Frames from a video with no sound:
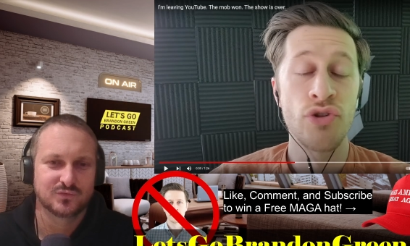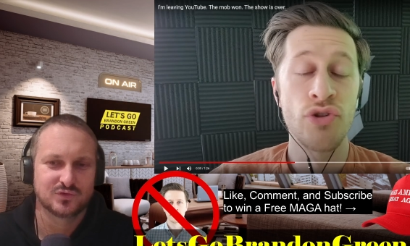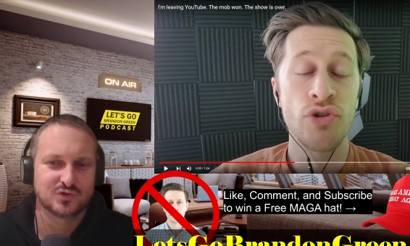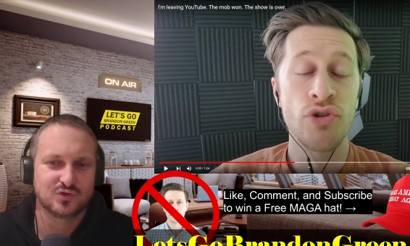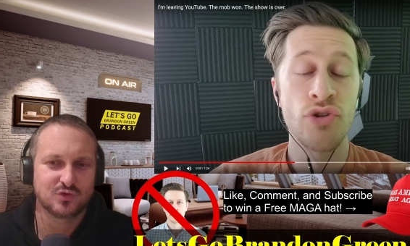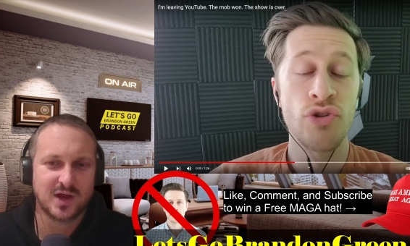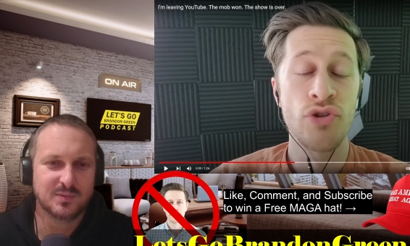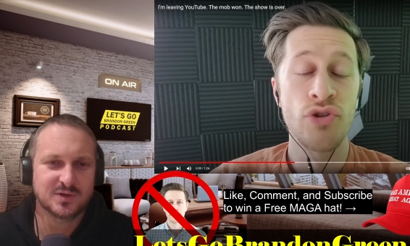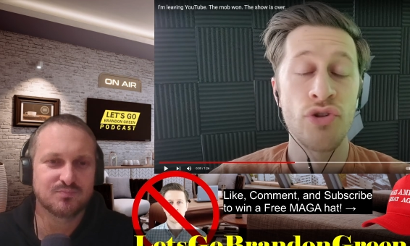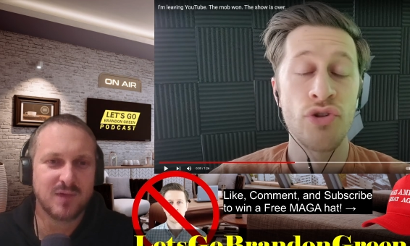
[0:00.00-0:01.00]
Speaker 1: So how
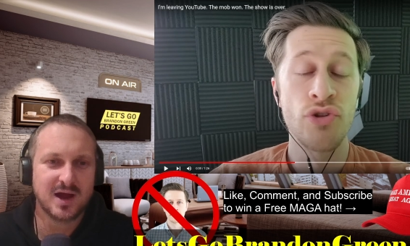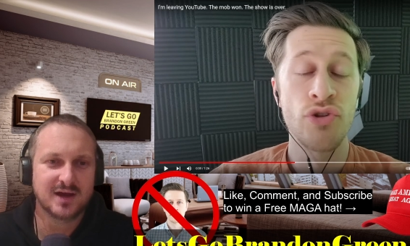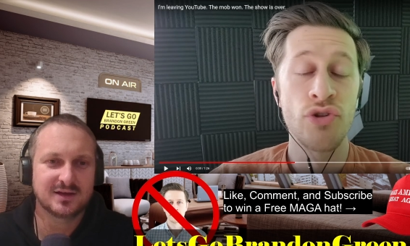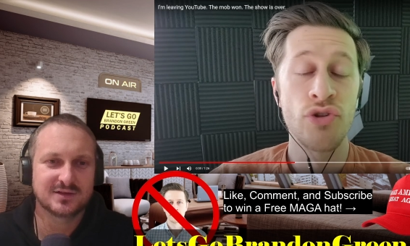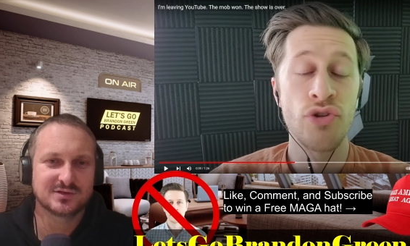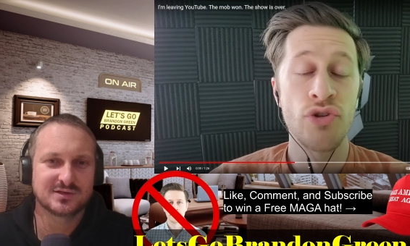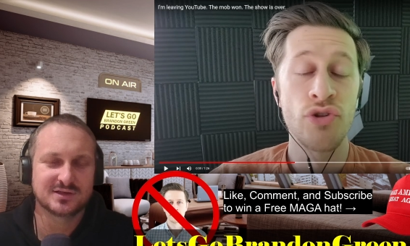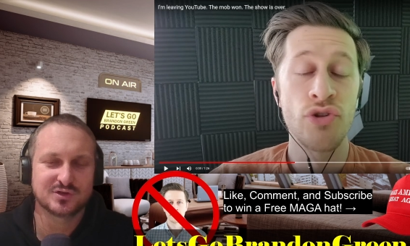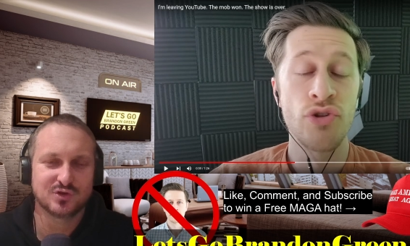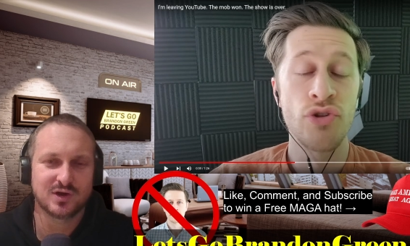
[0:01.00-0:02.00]
much money does this
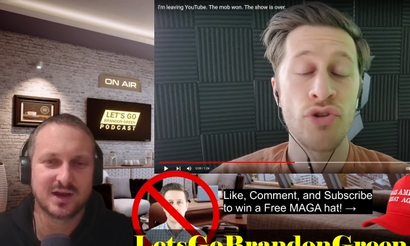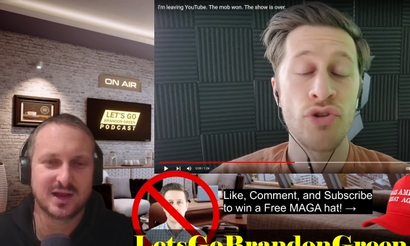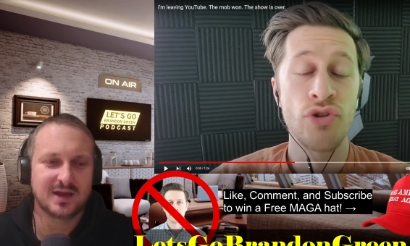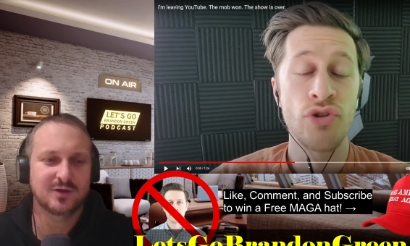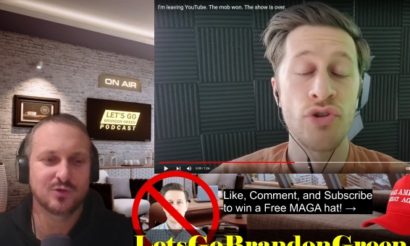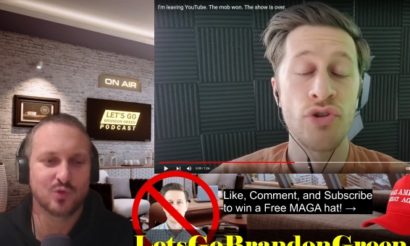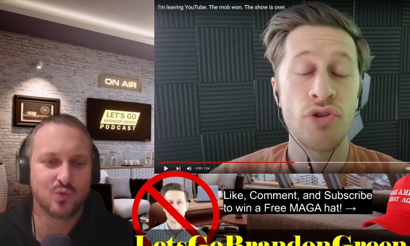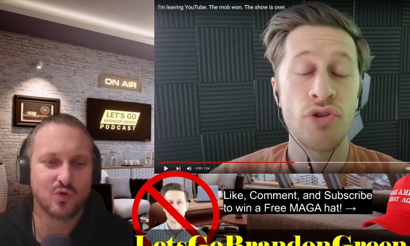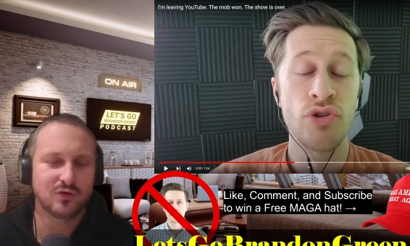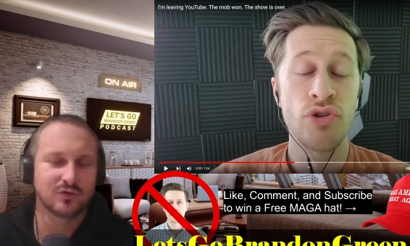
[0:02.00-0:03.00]
guy need or
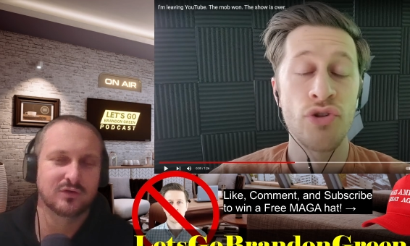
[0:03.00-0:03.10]
want?